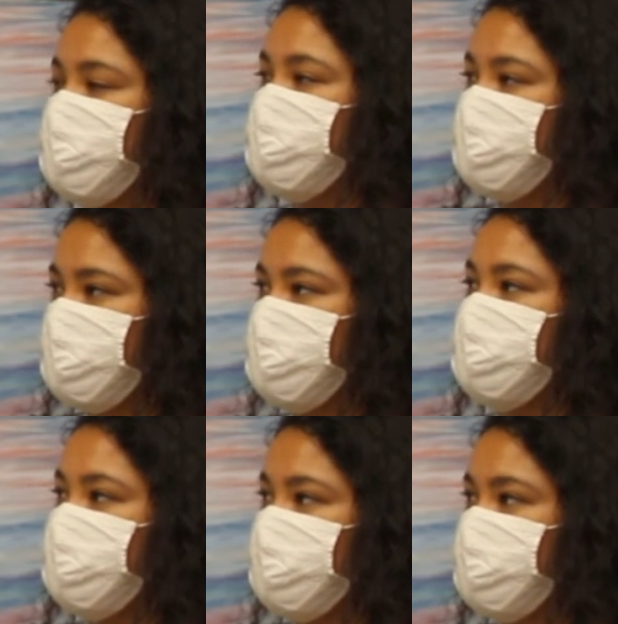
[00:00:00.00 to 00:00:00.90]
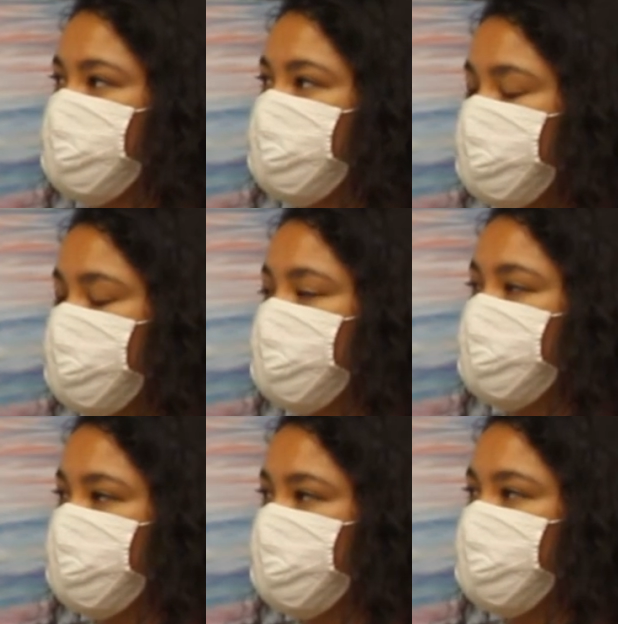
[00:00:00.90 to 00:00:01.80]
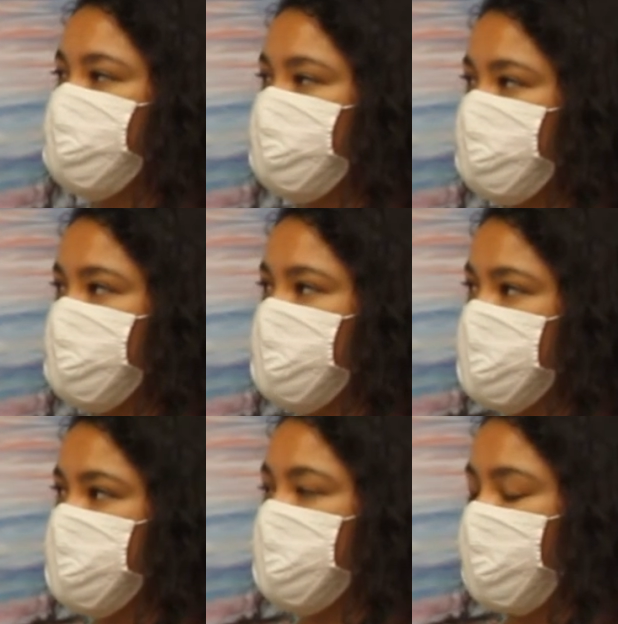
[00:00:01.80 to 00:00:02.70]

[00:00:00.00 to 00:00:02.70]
those of family and academics?